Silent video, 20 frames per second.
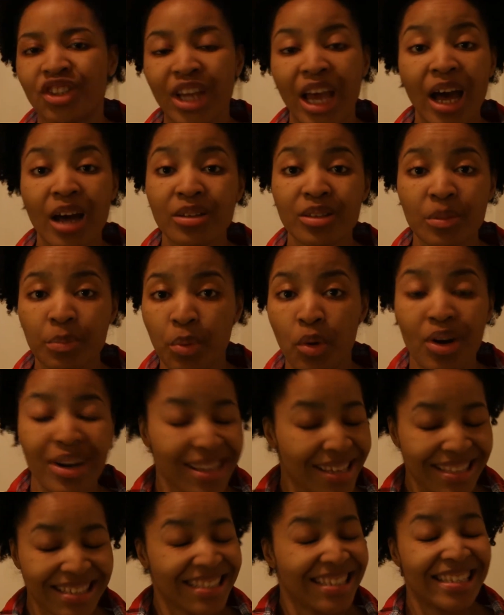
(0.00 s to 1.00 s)
Child support
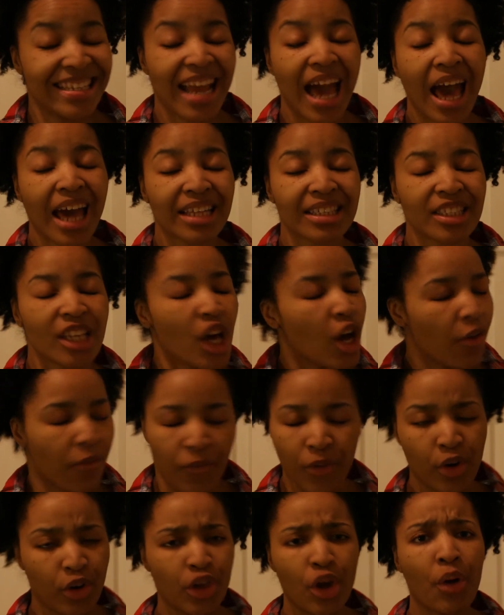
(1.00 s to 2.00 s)
is not
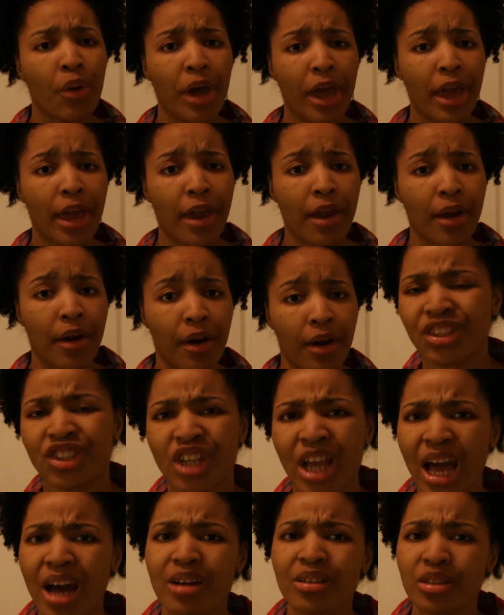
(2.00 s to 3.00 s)
for your hair.
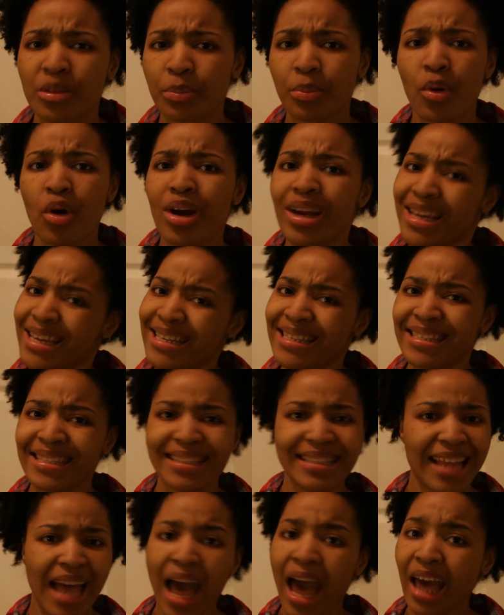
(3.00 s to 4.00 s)
Child support is
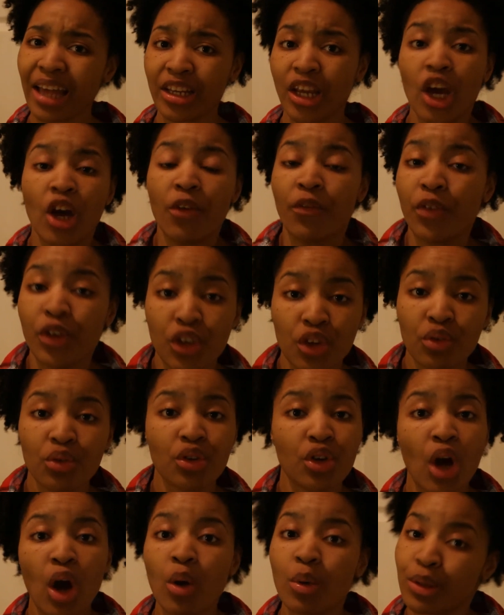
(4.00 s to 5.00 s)
not for you
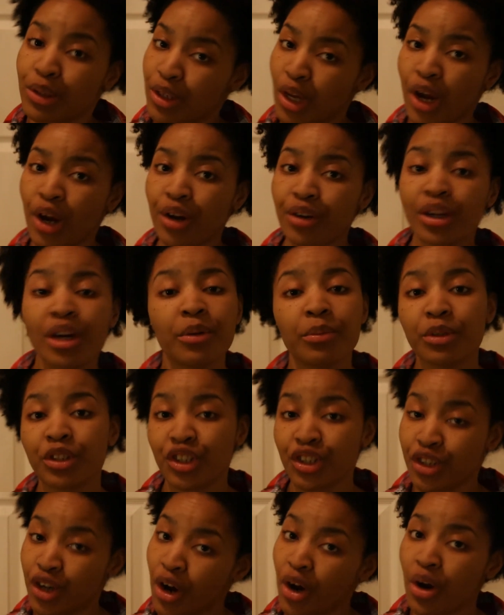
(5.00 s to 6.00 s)
to go and turn up with
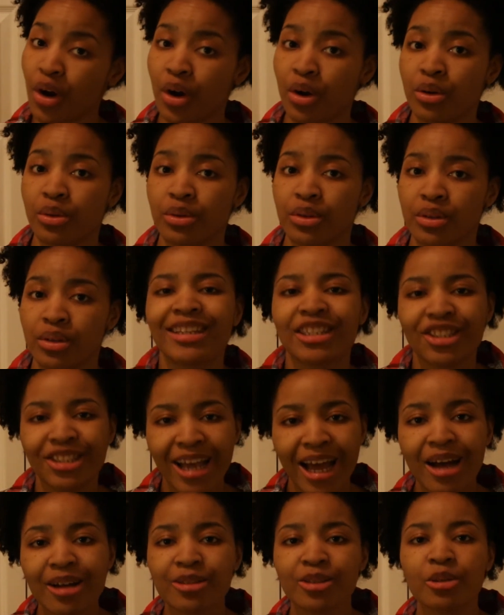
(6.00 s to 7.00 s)
your girls.
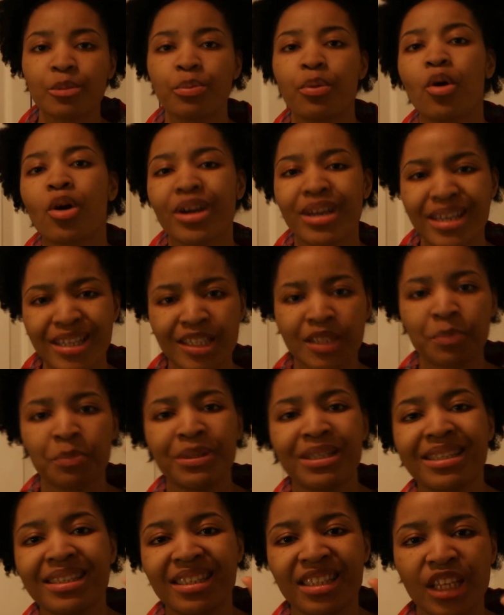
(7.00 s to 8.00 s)
Child support is
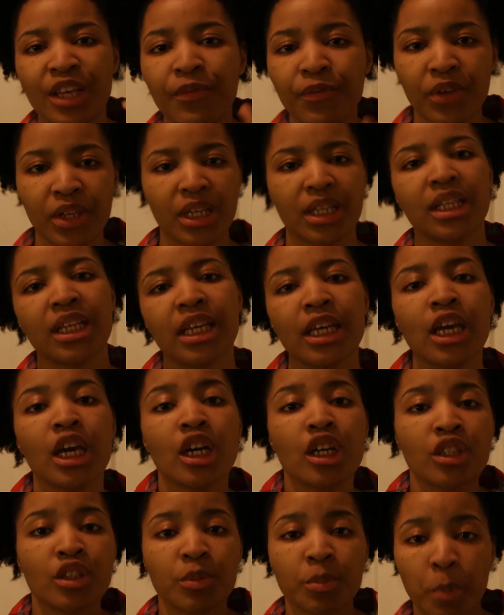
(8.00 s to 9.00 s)
specifically
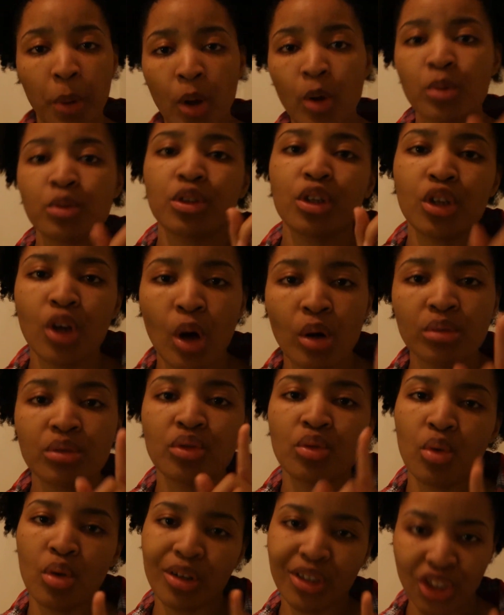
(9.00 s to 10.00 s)
supposed to go
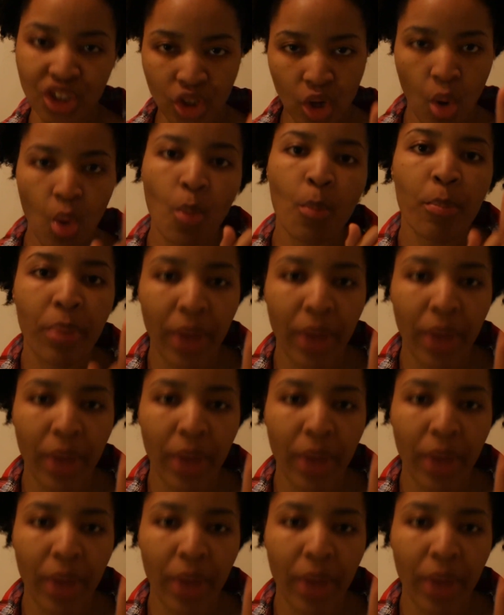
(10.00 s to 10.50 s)
towards your